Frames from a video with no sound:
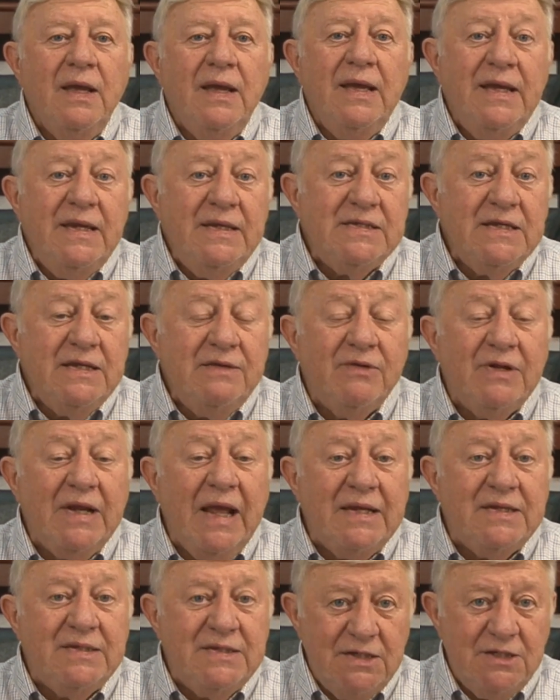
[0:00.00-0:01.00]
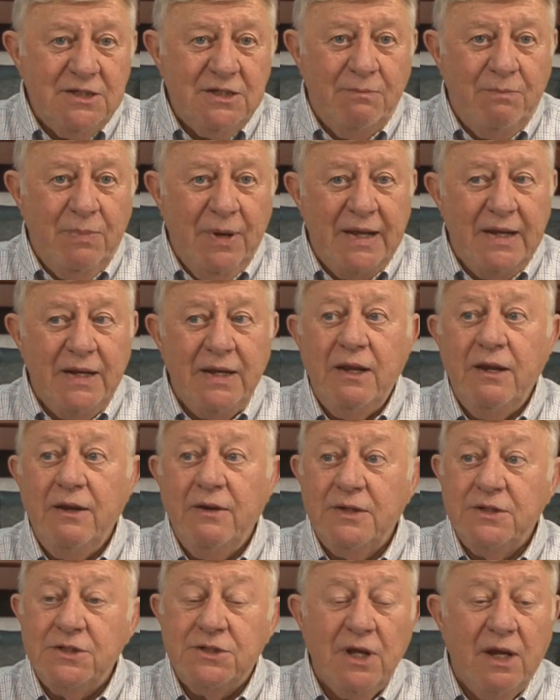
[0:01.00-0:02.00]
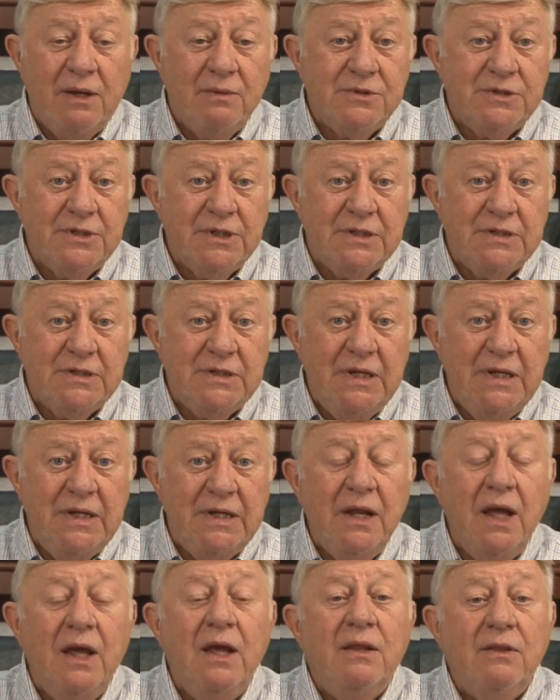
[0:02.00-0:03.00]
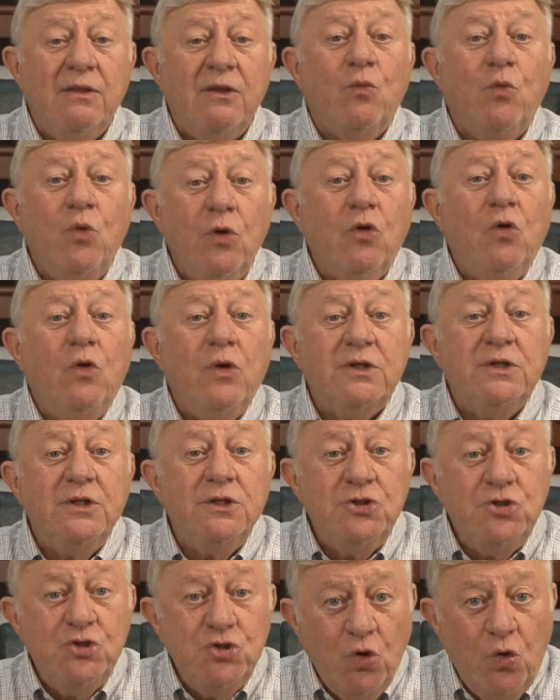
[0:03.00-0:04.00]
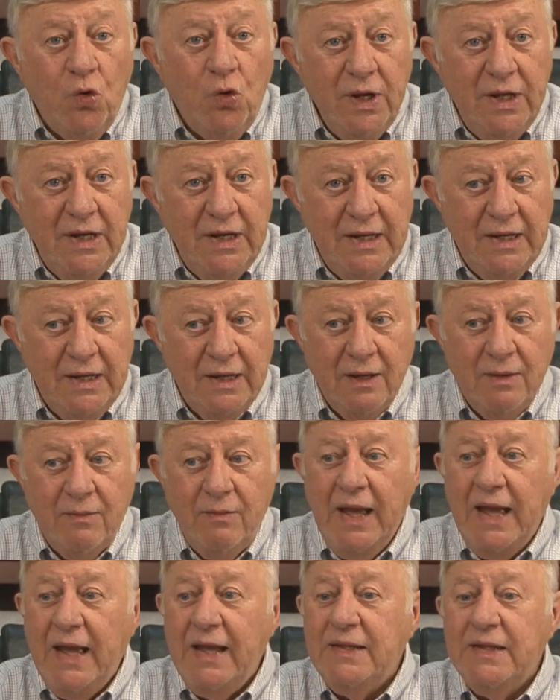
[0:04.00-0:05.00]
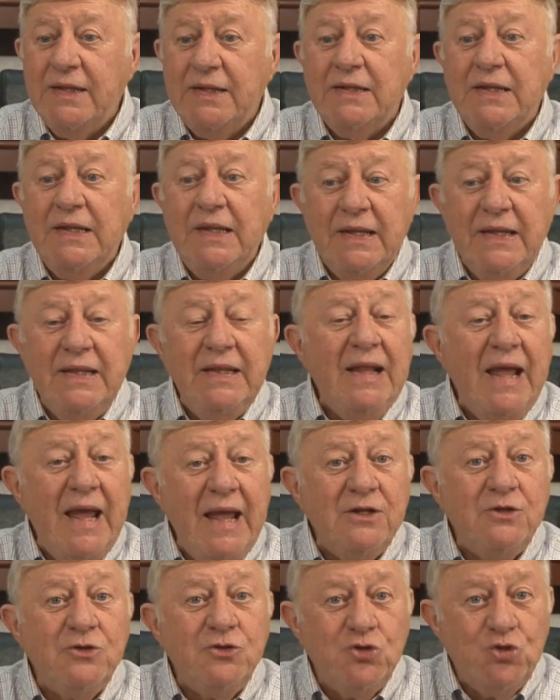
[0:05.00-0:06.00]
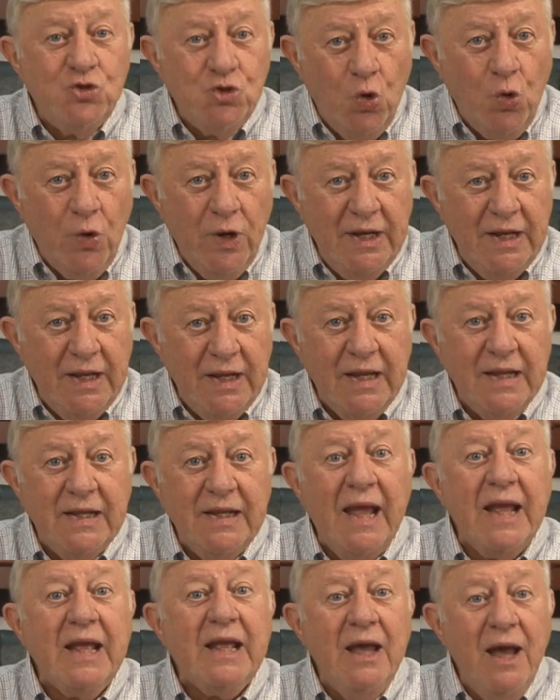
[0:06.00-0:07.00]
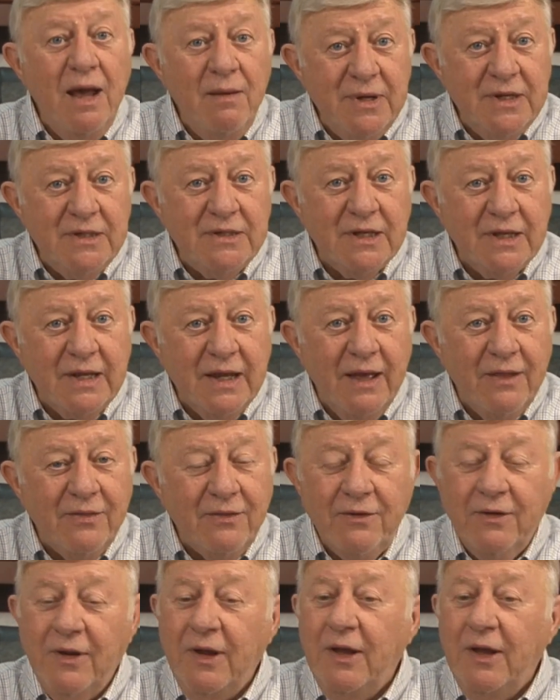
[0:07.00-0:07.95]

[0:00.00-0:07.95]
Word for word: He's even anticipating here in Psalm 16 that we're going to join him, and that in that joining, in that coming together,